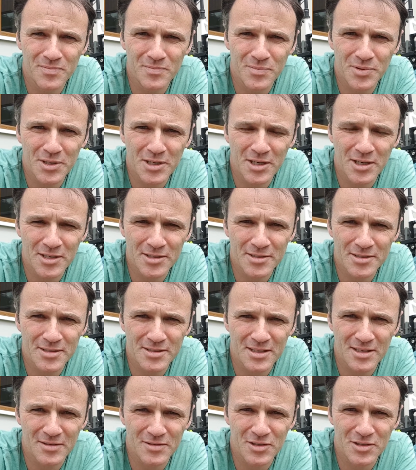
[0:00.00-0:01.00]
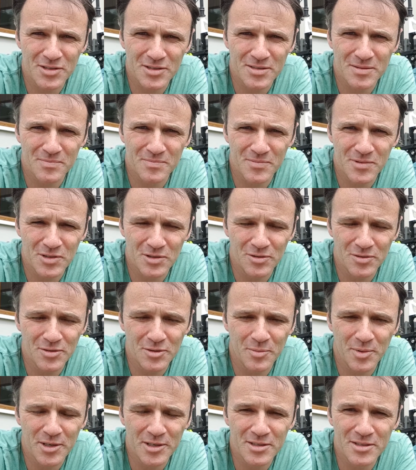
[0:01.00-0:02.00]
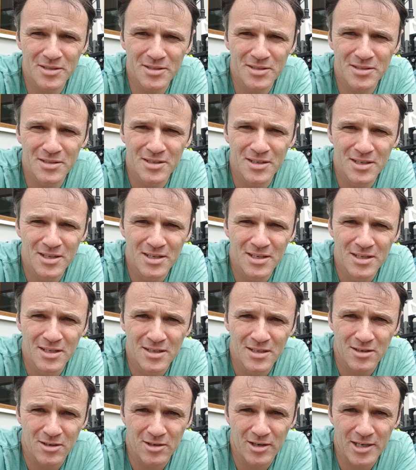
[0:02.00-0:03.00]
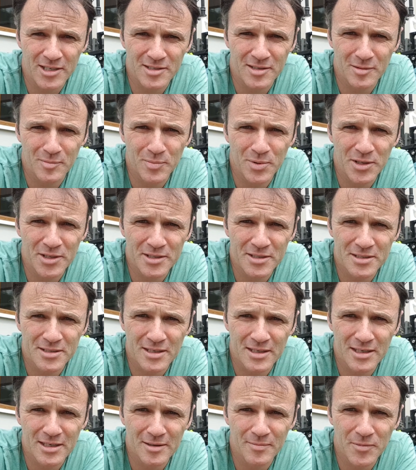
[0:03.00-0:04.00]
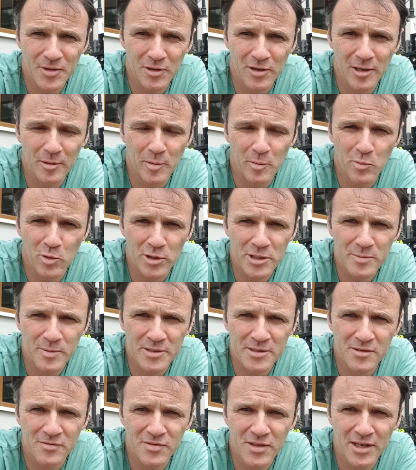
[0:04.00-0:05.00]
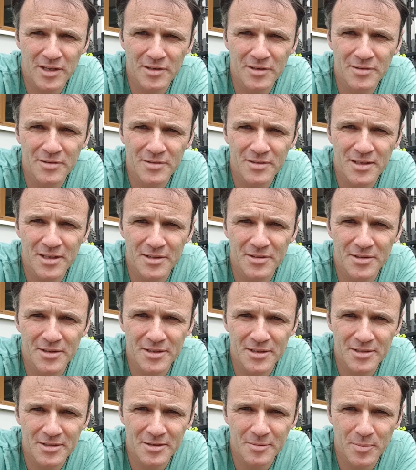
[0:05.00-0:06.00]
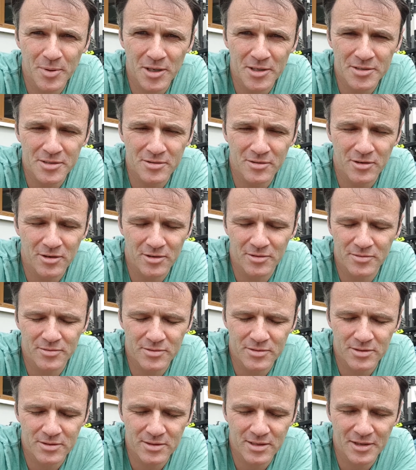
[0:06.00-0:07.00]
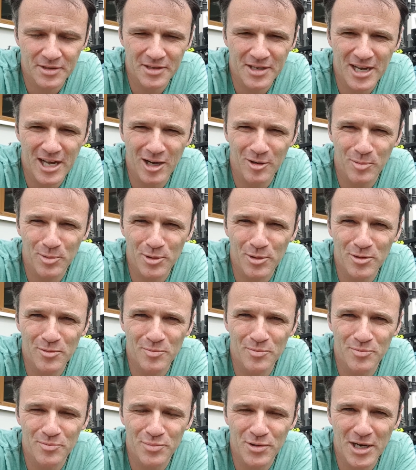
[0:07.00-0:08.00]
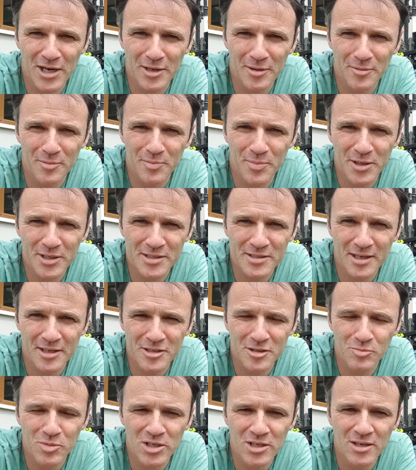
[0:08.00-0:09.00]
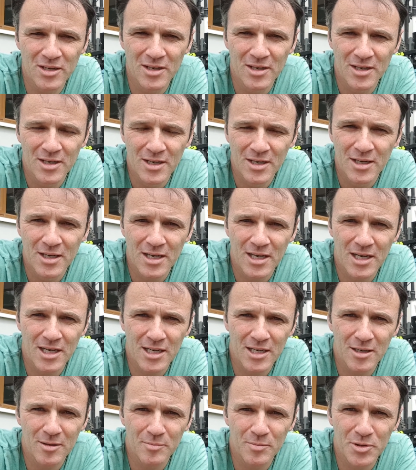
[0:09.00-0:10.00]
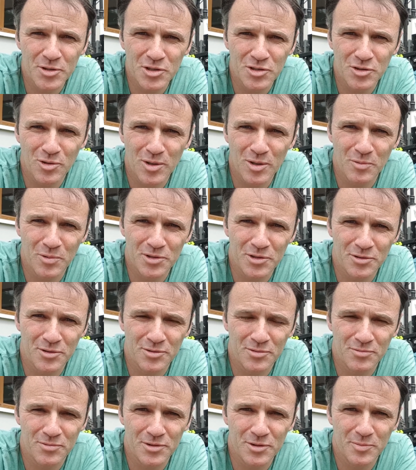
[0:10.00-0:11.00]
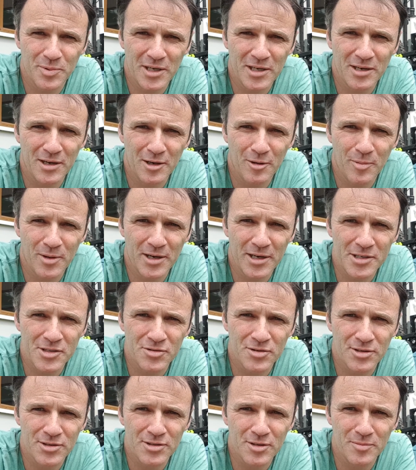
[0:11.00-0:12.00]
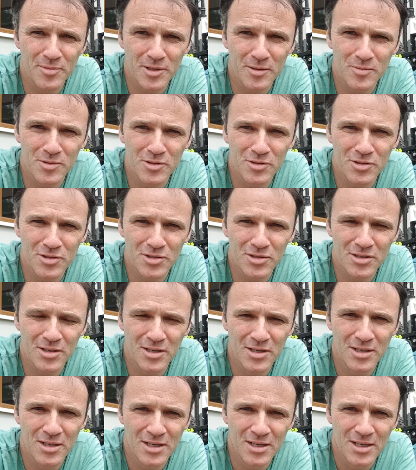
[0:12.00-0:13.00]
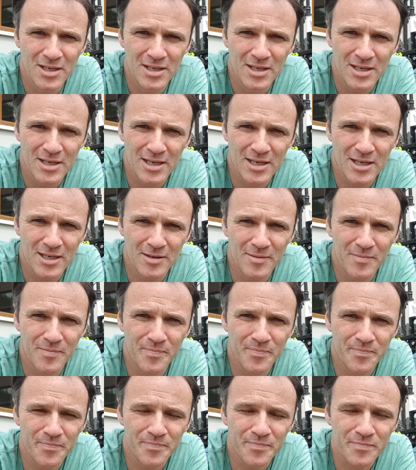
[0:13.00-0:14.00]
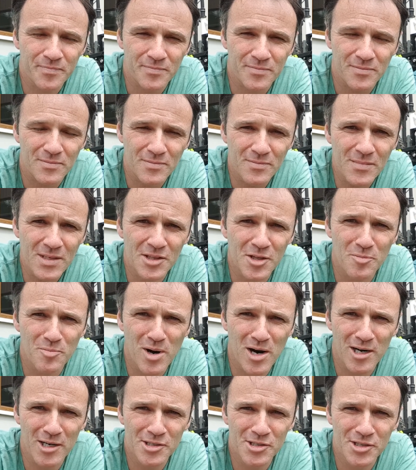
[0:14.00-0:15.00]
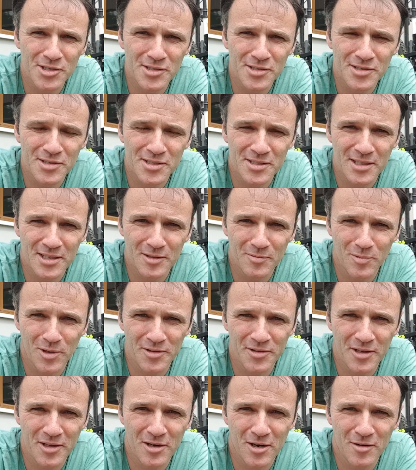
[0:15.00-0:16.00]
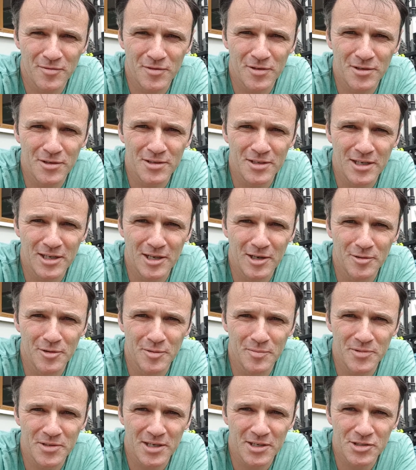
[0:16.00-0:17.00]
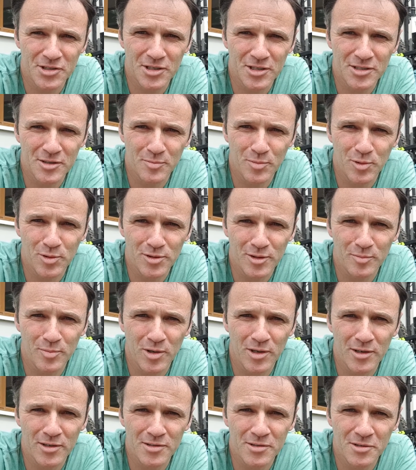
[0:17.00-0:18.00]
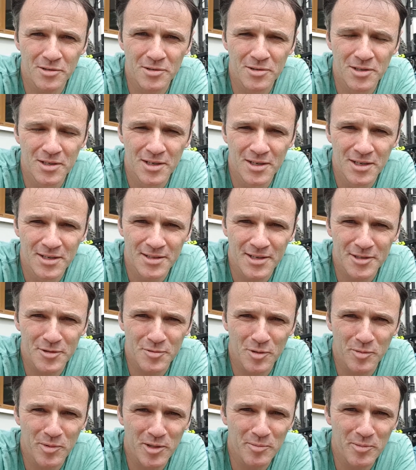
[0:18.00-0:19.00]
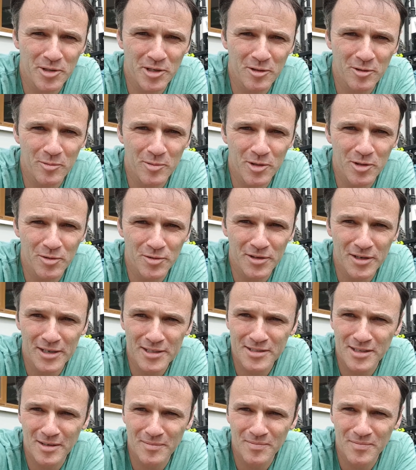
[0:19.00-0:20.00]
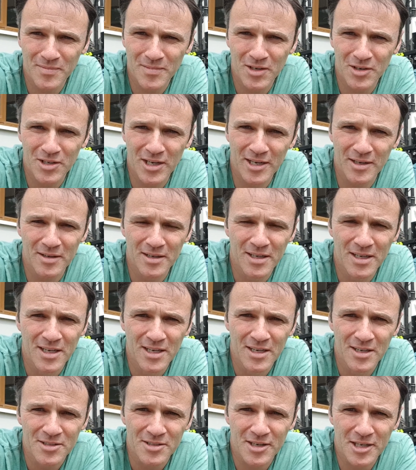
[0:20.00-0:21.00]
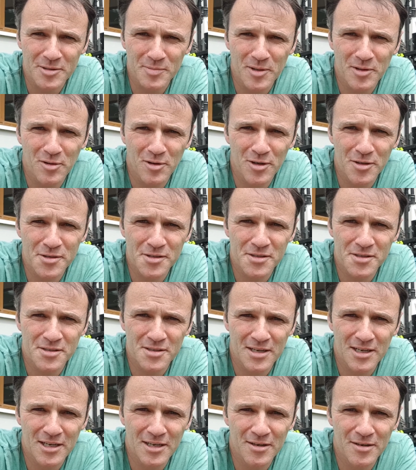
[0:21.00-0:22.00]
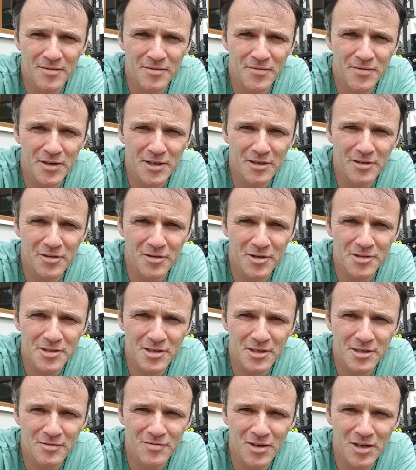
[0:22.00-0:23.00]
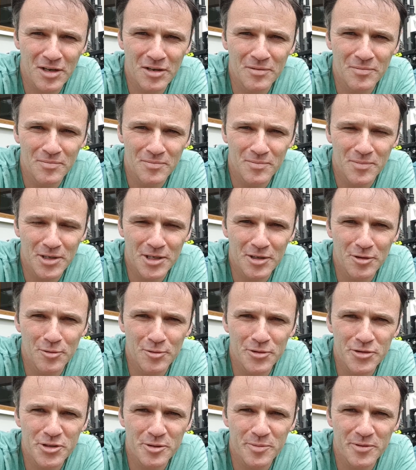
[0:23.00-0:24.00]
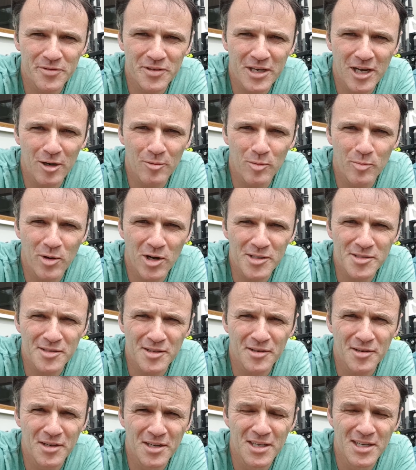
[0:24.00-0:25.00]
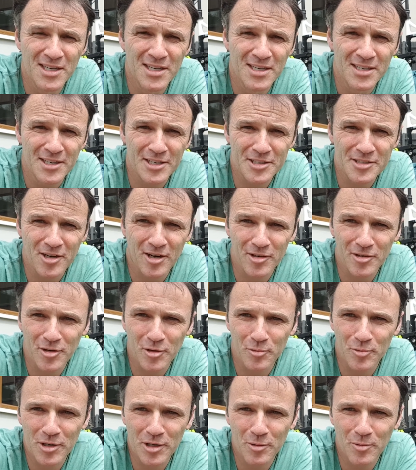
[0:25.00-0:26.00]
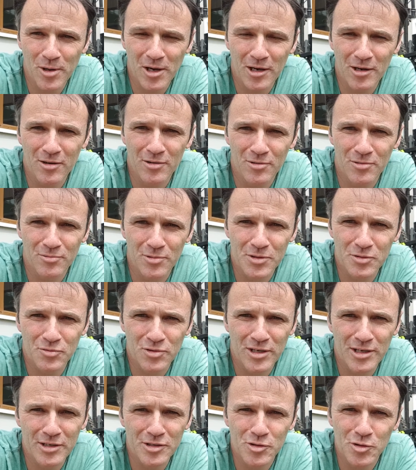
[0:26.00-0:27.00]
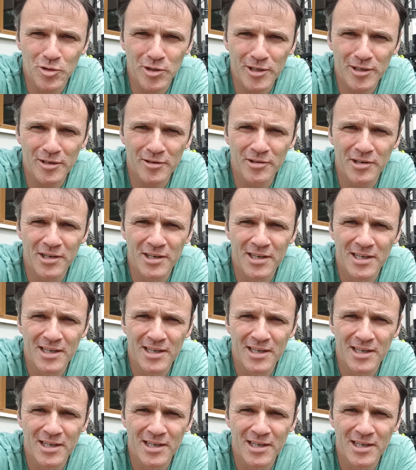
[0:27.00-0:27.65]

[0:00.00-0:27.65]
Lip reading: because I just, you know, the bikes are excellent bikes. They're a little bit more expensive than the Bossnut or than the Calibre brand bikes tend to be. But what, when you pay a little bit extra, sometimes you just the margins in what they offer allow them to actually support their product. So that's where my money will be going the next time. Okay, so that's my thoughts, final thoughts kind of on my ownership of the Calibre Bossnut. And it started out really well. I was really enjoying it.